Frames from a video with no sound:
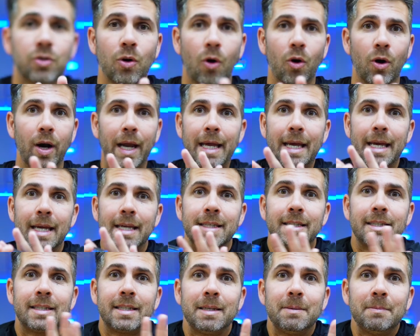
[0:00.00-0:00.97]
door.
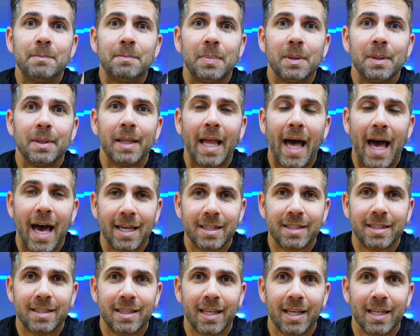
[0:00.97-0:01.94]
Simple
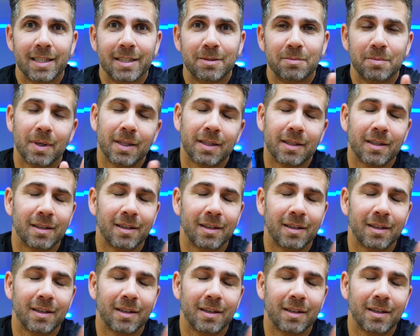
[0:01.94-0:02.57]
as this, but